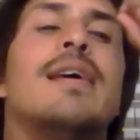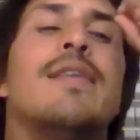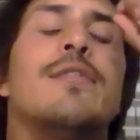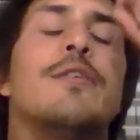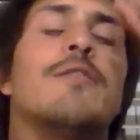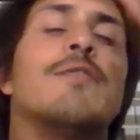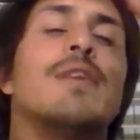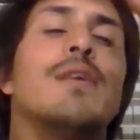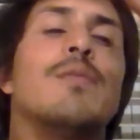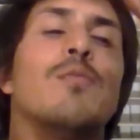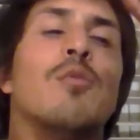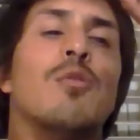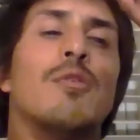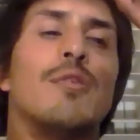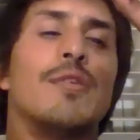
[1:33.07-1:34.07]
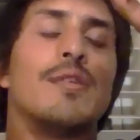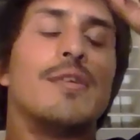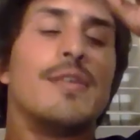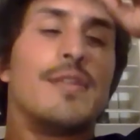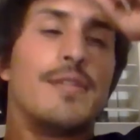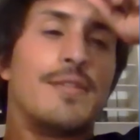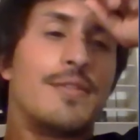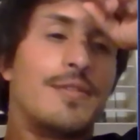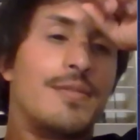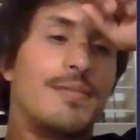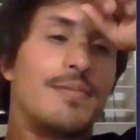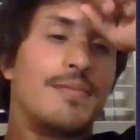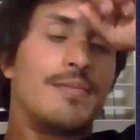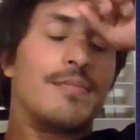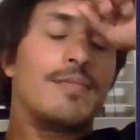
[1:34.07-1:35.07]
in the Great War
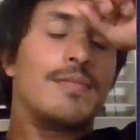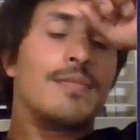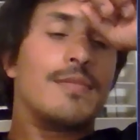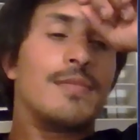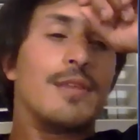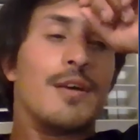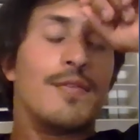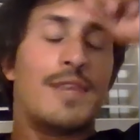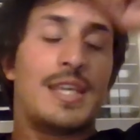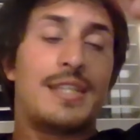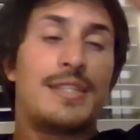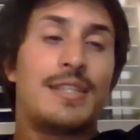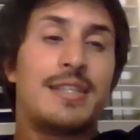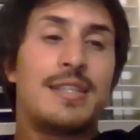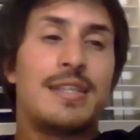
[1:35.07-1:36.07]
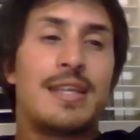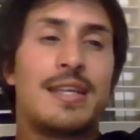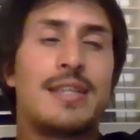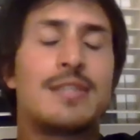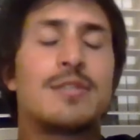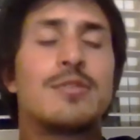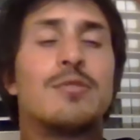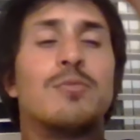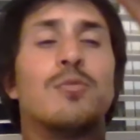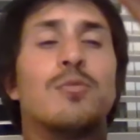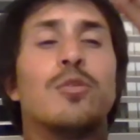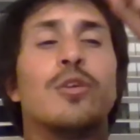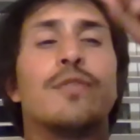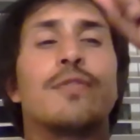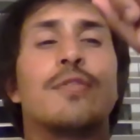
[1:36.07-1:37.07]
of 18 days, the
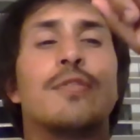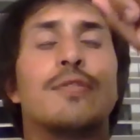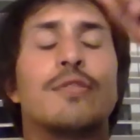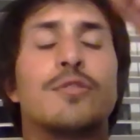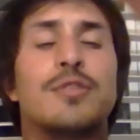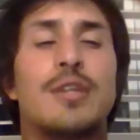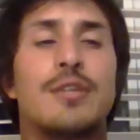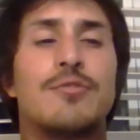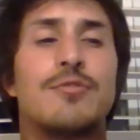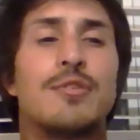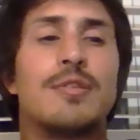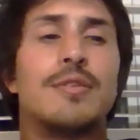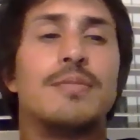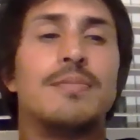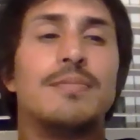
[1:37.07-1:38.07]
War of Kurukshetra,